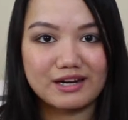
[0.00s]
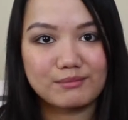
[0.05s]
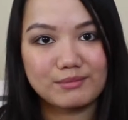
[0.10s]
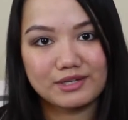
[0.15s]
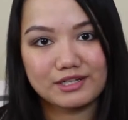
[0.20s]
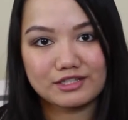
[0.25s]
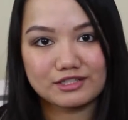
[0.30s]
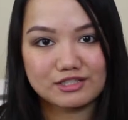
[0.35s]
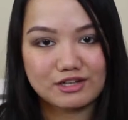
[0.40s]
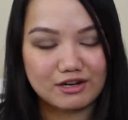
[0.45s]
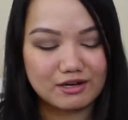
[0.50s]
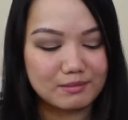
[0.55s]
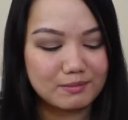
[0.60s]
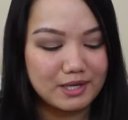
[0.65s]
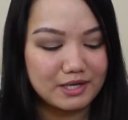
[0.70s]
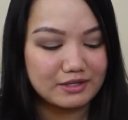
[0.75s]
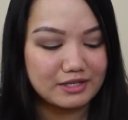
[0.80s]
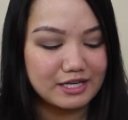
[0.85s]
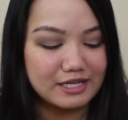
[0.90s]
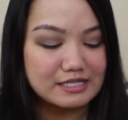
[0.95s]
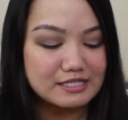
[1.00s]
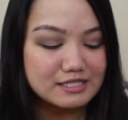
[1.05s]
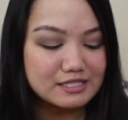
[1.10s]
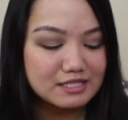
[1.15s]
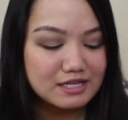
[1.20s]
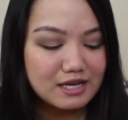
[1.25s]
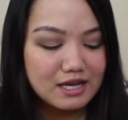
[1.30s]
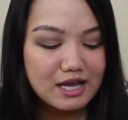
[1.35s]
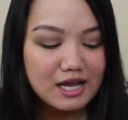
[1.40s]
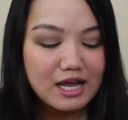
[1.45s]
that I'm gonna talk about
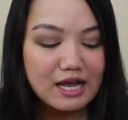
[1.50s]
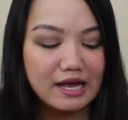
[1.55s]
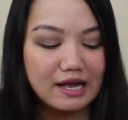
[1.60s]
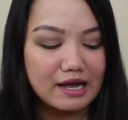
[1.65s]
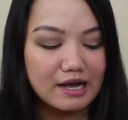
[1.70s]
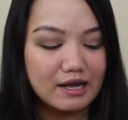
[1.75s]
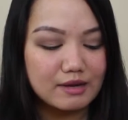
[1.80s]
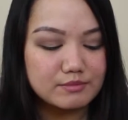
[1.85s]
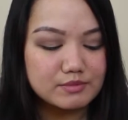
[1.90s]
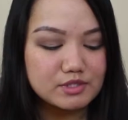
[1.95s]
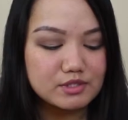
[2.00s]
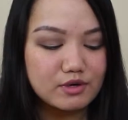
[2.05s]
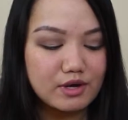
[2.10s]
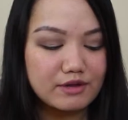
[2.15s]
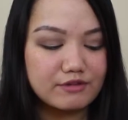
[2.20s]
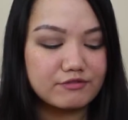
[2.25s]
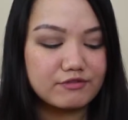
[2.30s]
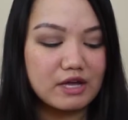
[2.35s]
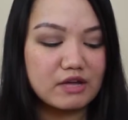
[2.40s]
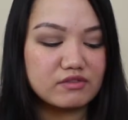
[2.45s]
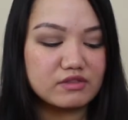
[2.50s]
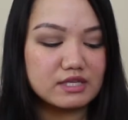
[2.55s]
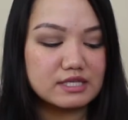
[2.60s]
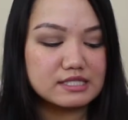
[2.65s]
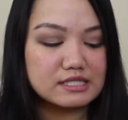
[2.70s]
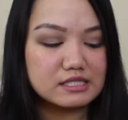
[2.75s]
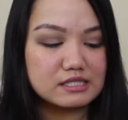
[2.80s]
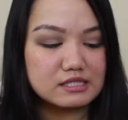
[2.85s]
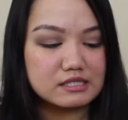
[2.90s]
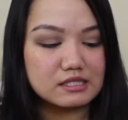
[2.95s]
next. So I found
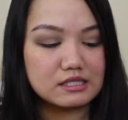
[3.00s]
this. It's